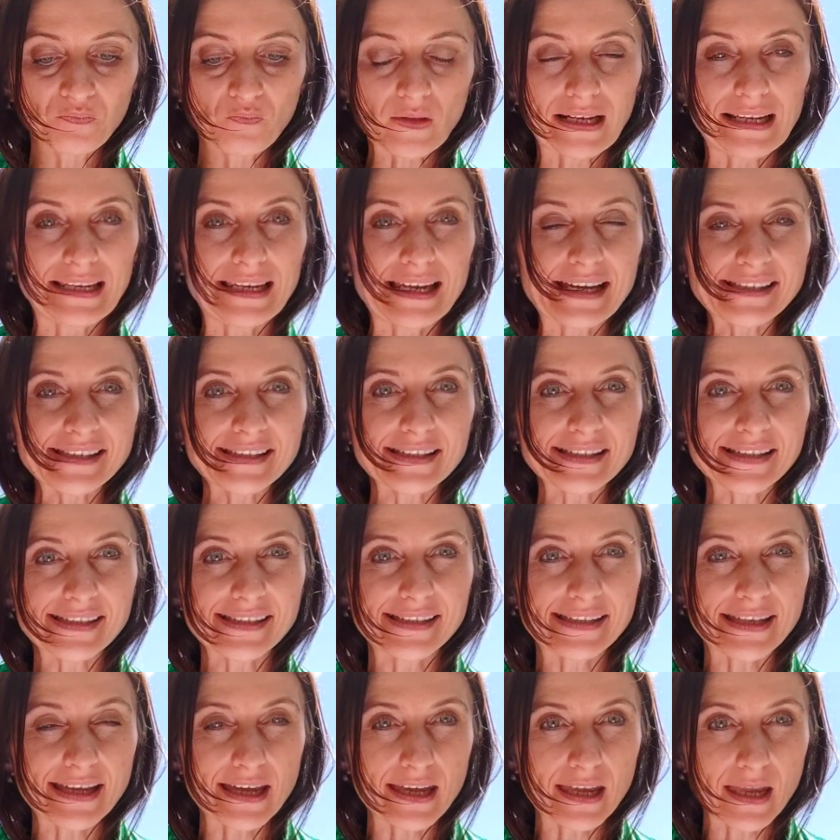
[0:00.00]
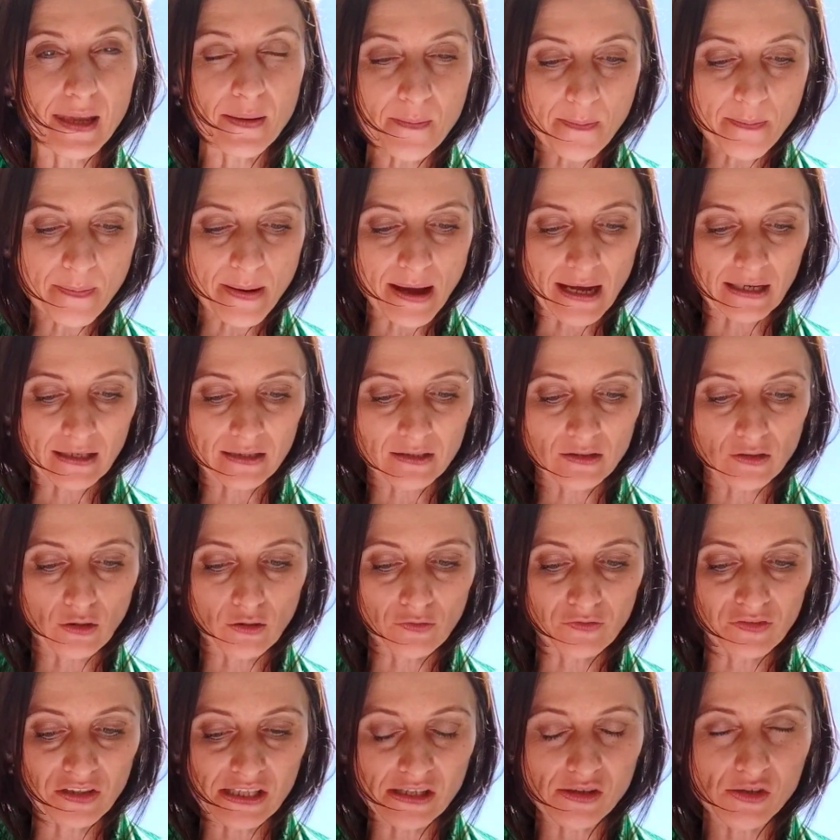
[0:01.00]
lessens the impact
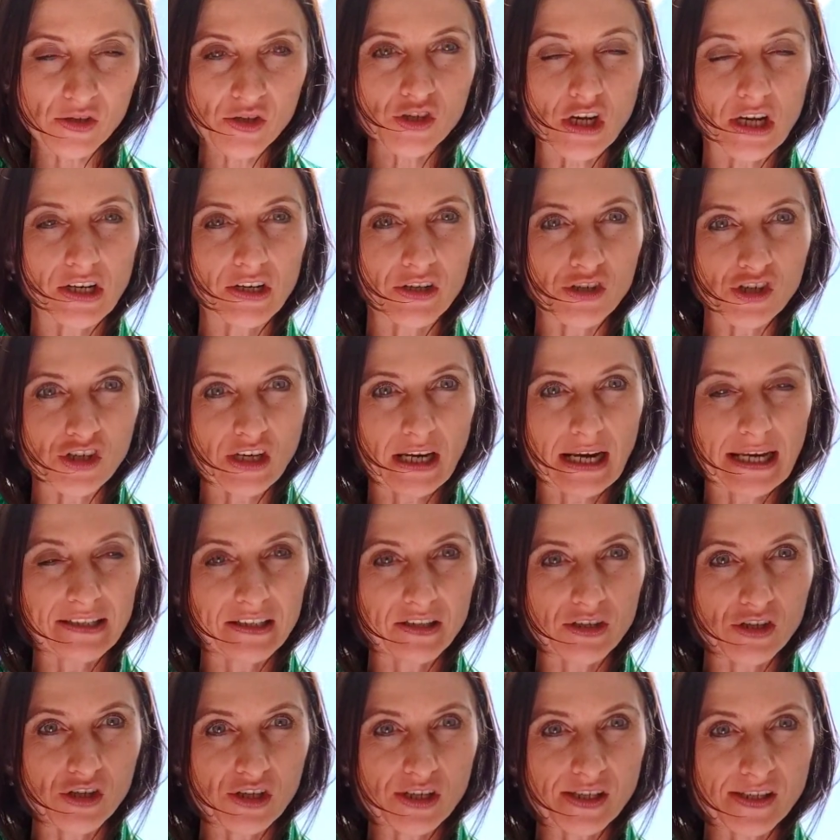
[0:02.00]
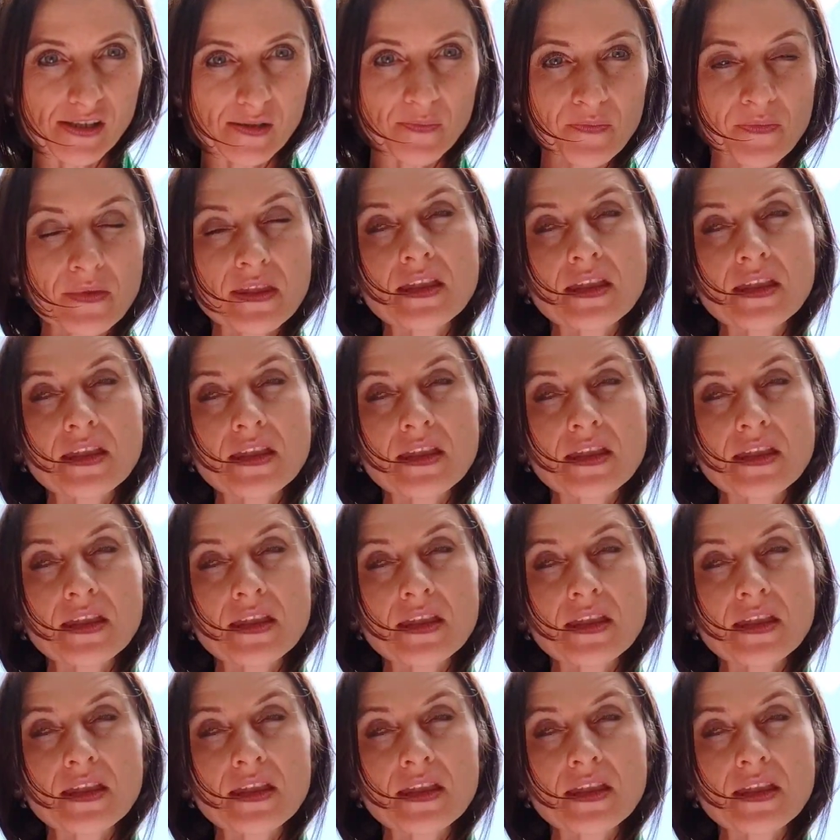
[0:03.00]
of these challenging energies.